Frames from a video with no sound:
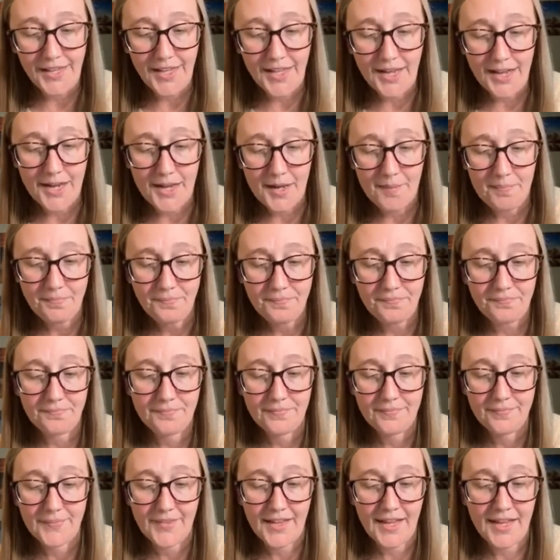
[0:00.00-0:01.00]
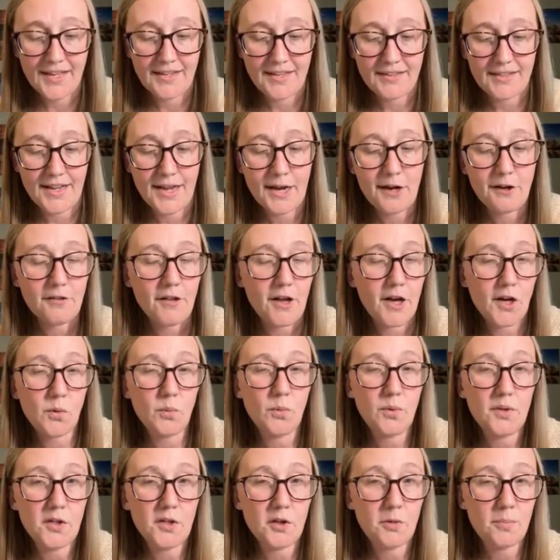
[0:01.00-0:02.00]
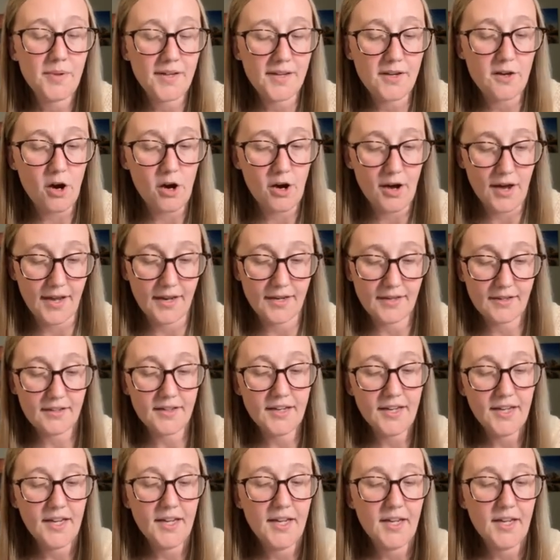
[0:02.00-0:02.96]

And how long will you be gone?